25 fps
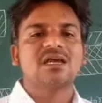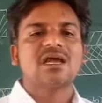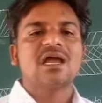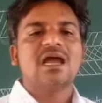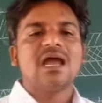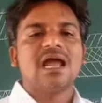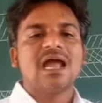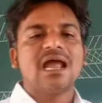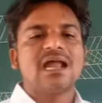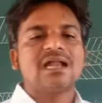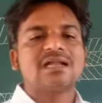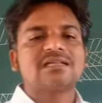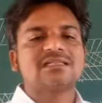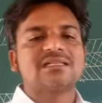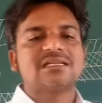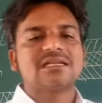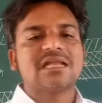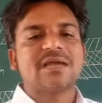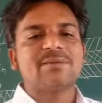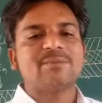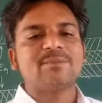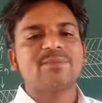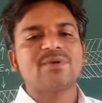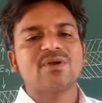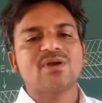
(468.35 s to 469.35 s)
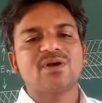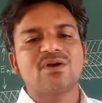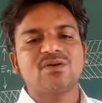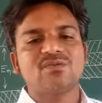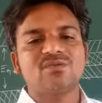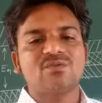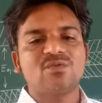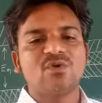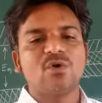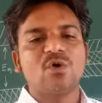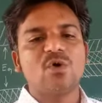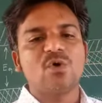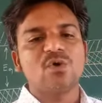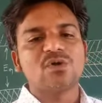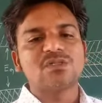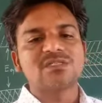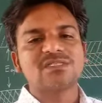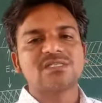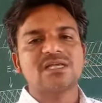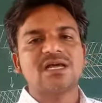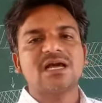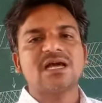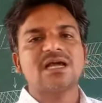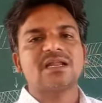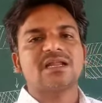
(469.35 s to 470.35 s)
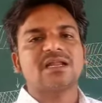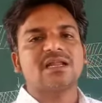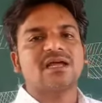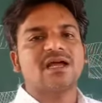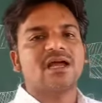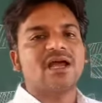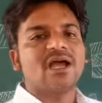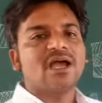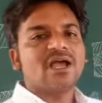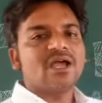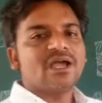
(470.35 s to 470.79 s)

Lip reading: and the number of holes are